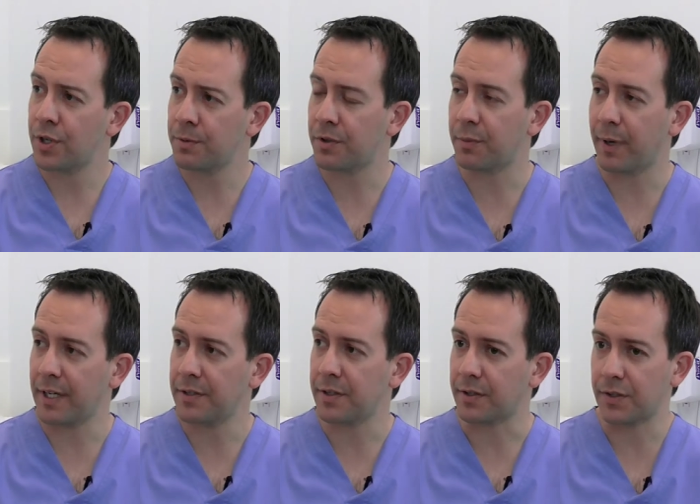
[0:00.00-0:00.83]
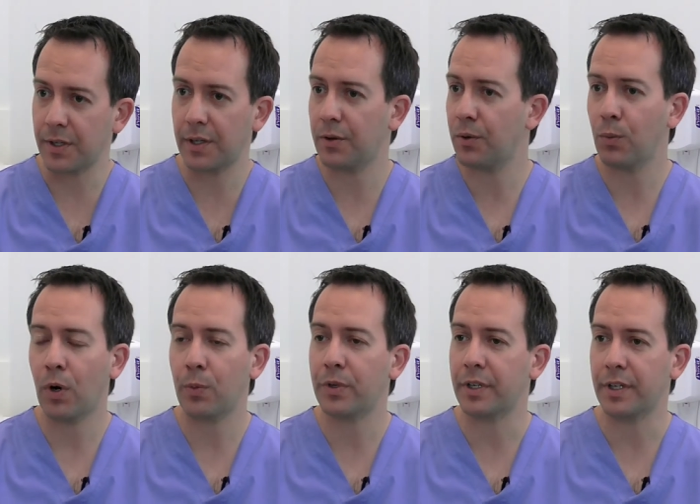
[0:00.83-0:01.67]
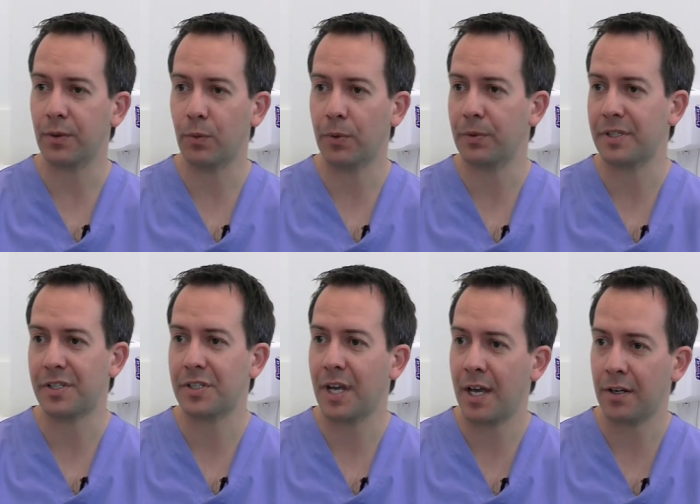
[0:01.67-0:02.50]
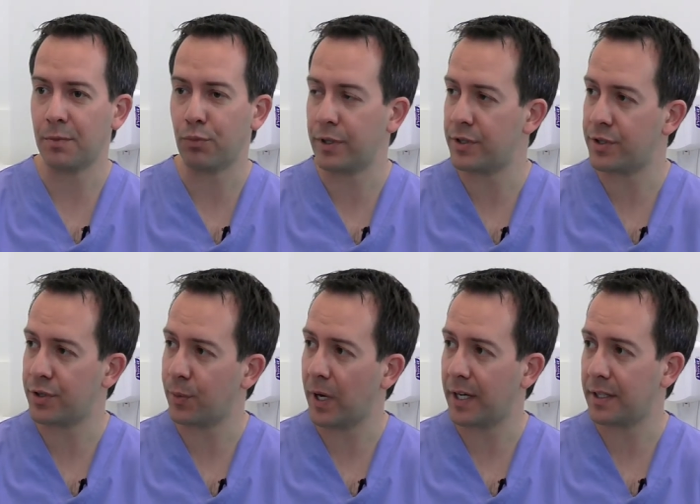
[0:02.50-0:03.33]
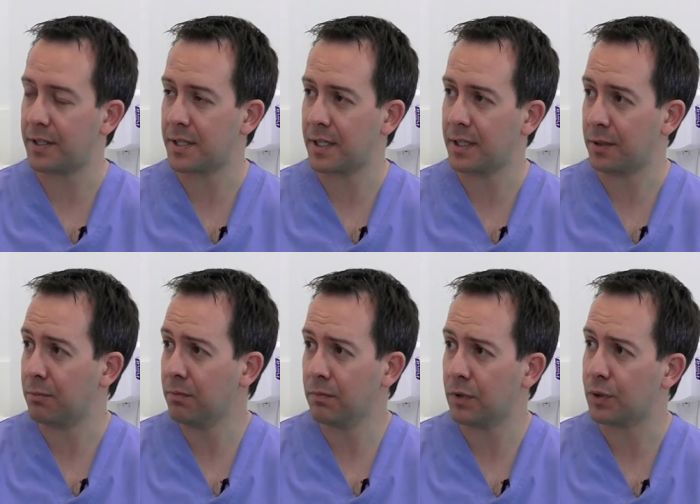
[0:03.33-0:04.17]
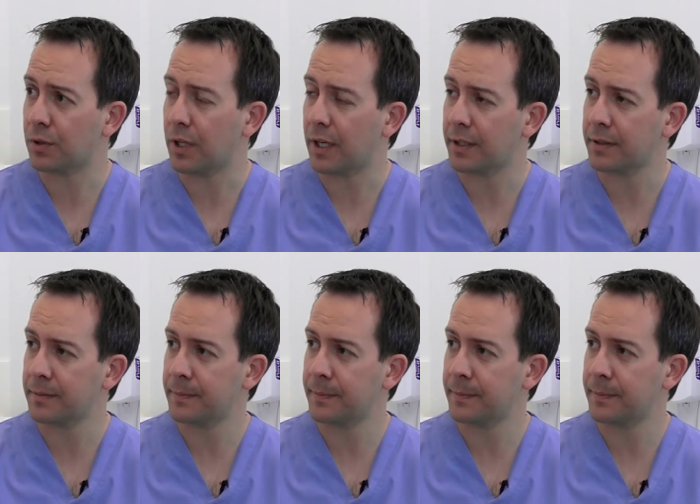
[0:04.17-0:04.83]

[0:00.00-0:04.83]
terms of the basics, uh, what, would a, what would a standard Bridge to Aid team look like?